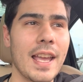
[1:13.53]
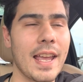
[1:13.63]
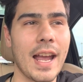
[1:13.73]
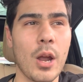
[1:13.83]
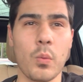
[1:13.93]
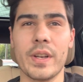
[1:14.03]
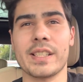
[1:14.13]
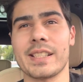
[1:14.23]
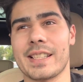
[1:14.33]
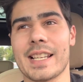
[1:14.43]
I
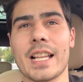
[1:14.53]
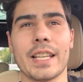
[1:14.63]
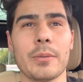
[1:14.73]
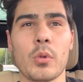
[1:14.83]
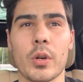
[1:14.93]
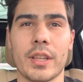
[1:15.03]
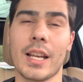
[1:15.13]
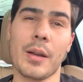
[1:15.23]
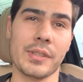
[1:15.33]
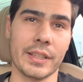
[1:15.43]
wasn't selling more than
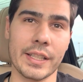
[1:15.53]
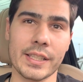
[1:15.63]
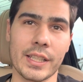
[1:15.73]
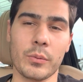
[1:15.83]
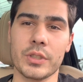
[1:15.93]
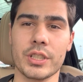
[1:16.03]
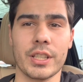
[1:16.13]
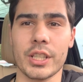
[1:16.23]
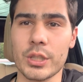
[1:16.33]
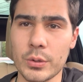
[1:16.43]
I was listing, which is
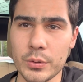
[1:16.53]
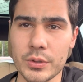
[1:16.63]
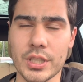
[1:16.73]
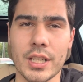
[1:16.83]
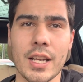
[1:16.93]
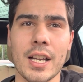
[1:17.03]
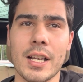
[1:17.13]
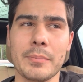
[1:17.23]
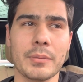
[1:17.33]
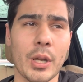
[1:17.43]
a huge
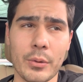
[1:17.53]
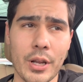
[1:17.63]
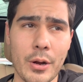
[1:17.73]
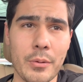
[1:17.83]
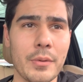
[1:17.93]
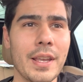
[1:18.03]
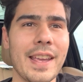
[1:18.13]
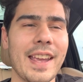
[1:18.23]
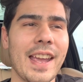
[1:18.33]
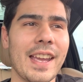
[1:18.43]
no-no.
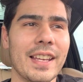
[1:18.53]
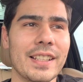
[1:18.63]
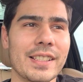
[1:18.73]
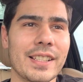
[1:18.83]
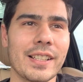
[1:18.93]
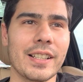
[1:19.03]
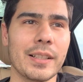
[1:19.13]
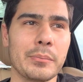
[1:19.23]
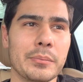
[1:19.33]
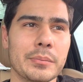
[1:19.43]
And
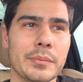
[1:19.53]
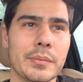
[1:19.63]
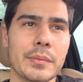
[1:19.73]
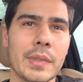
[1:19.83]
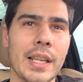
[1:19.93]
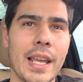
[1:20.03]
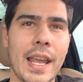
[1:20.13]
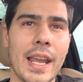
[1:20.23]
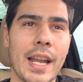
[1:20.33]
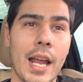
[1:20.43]

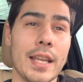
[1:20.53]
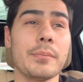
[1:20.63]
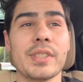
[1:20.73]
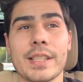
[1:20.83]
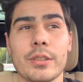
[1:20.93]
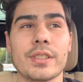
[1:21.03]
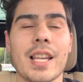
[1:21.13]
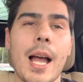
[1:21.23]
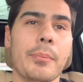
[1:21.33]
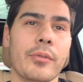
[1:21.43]
I am still
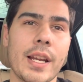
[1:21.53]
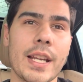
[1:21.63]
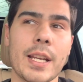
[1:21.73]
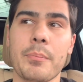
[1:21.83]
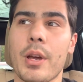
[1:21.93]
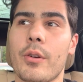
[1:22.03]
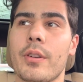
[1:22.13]
top rated, but